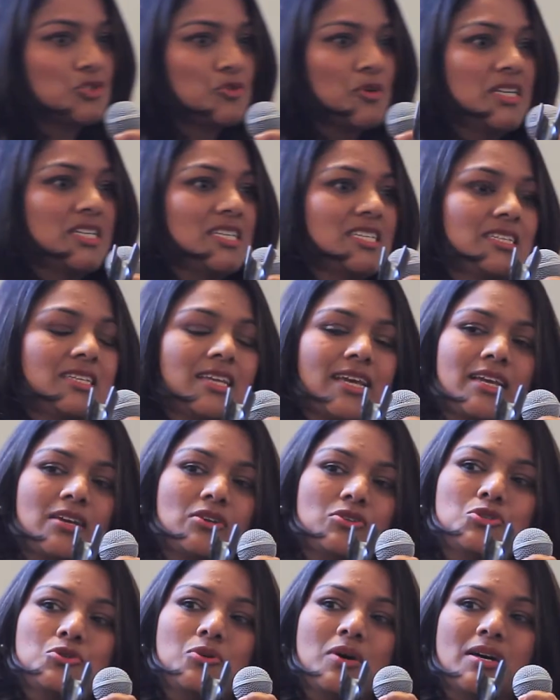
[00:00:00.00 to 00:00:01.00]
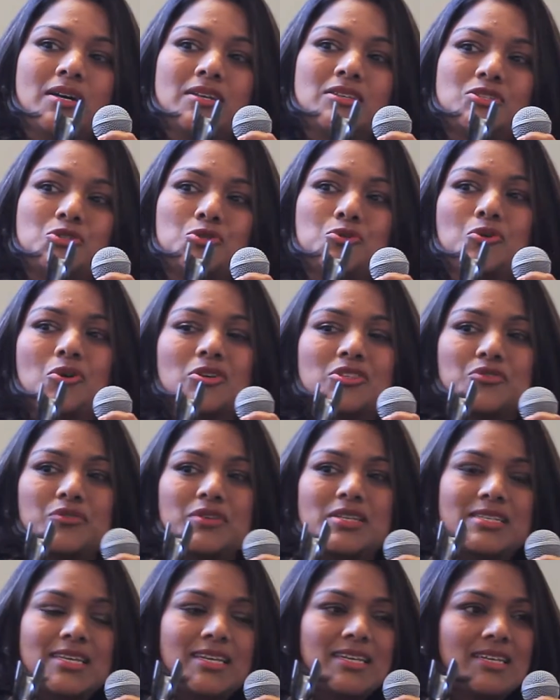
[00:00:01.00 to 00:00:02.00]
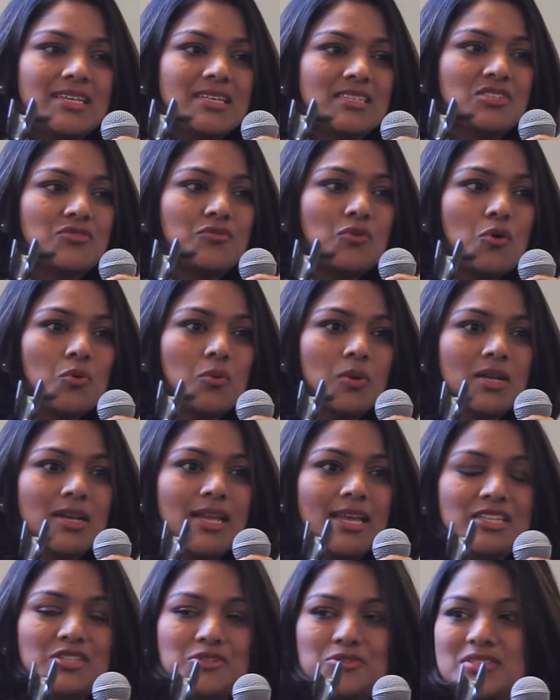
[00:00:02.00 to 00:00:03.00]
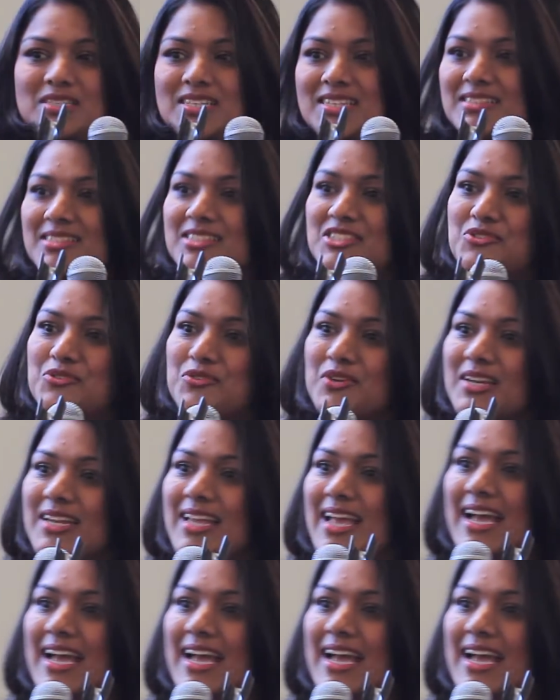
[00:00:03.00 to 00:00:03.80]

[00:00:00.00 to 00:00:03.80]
2 or 3 decades forward, and you see this really